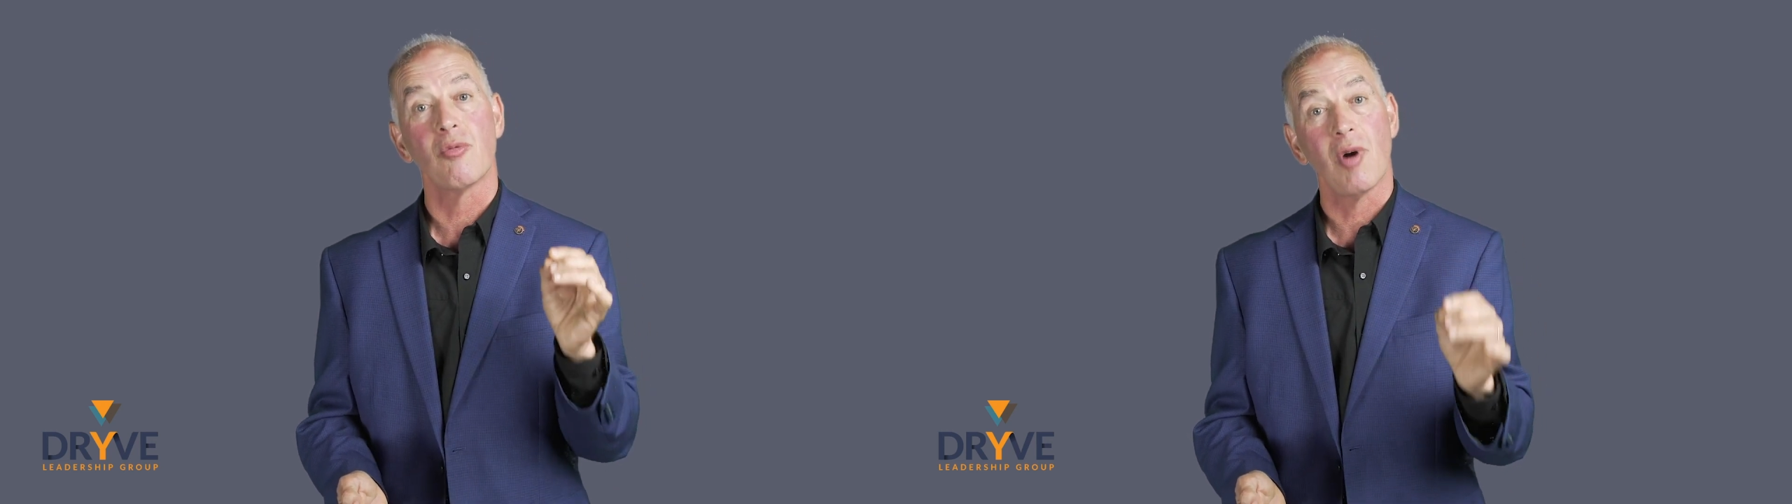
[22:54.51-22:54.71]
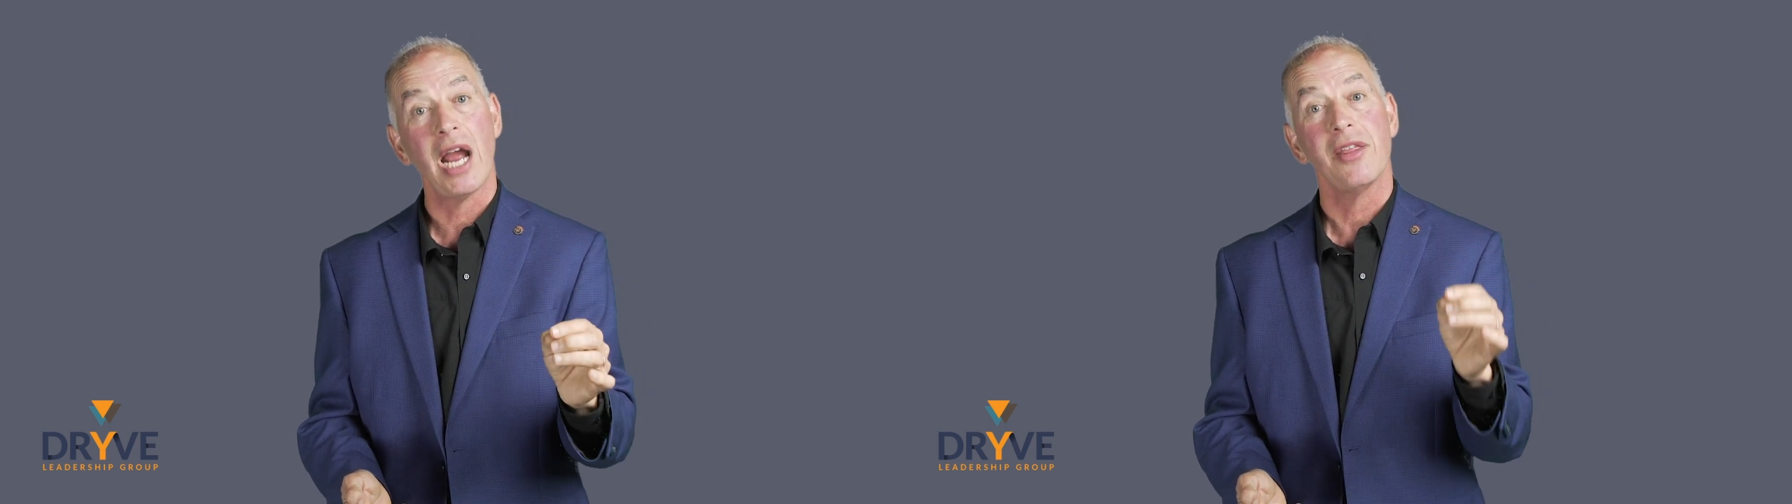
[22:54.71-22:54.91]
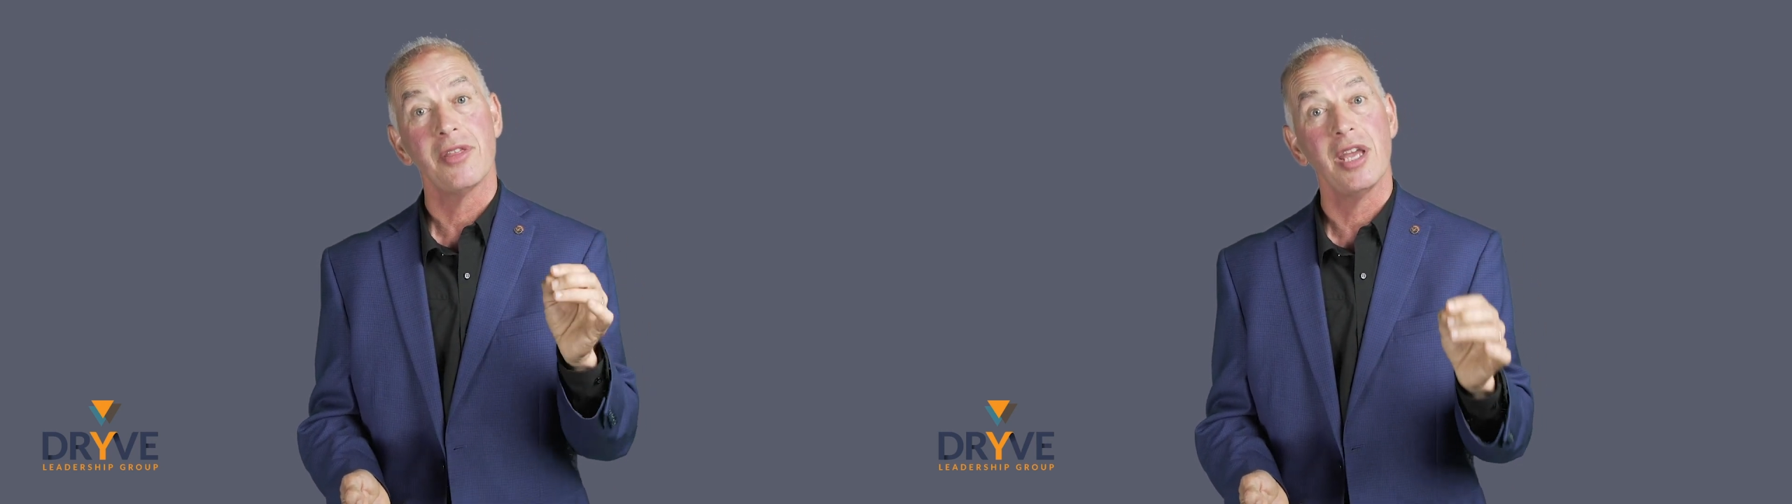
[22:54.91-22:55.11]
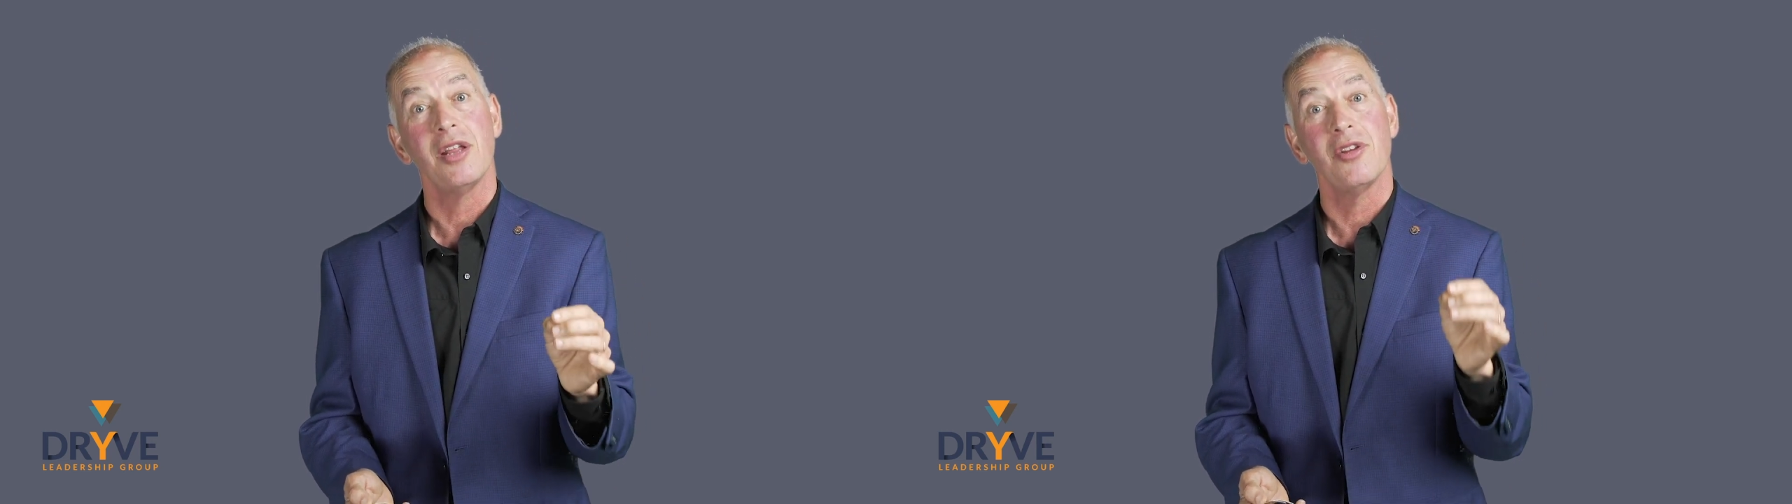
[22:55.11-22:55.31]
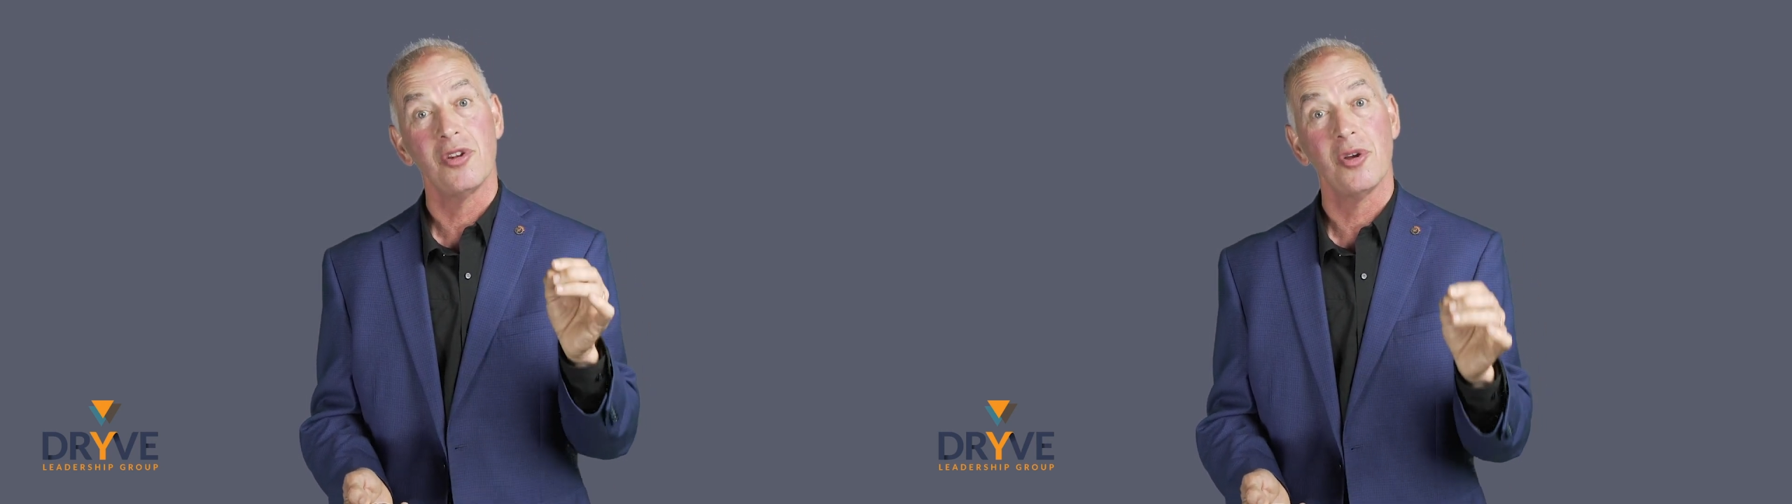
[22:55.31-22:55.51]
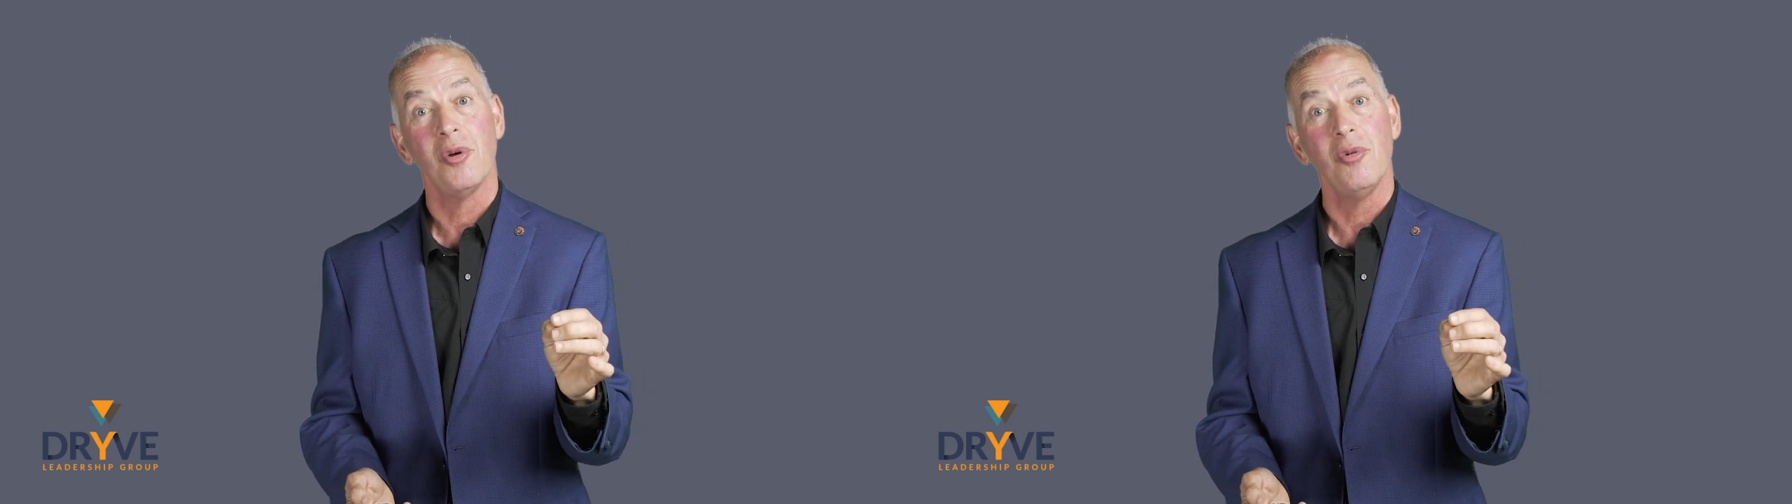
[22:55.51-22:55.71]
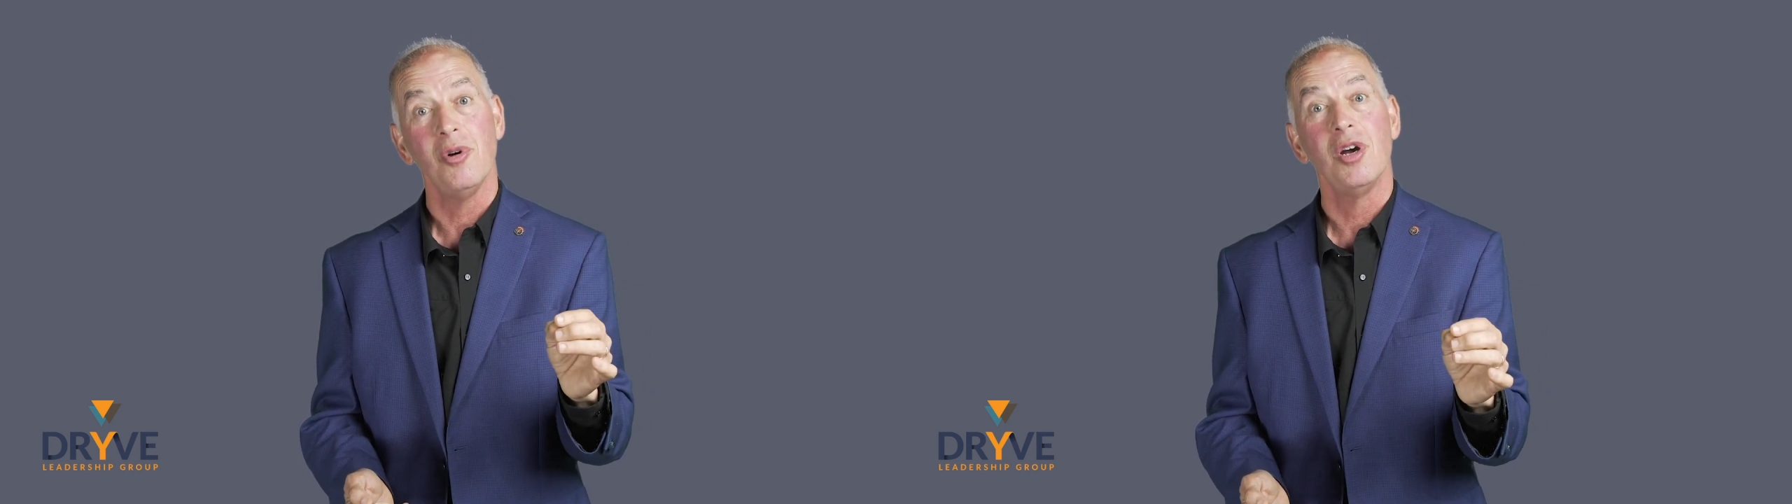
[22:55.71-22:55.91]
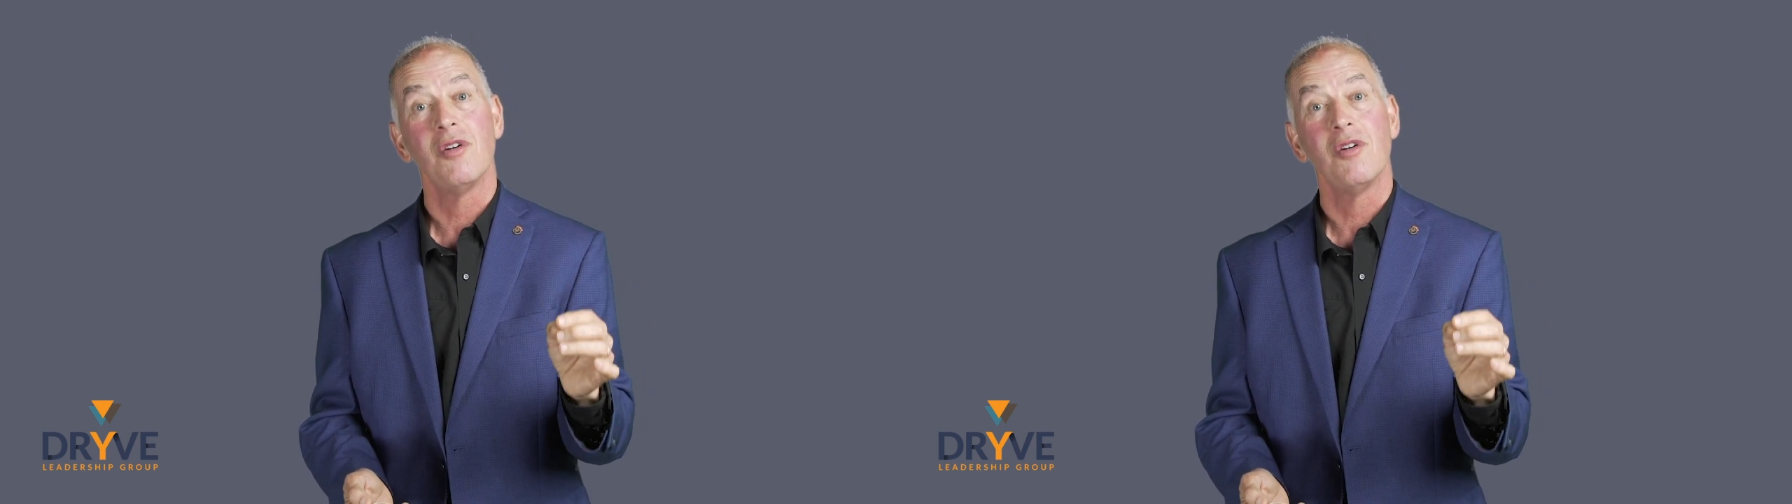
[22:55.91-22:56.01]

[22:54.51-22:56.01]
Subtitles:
right thing to do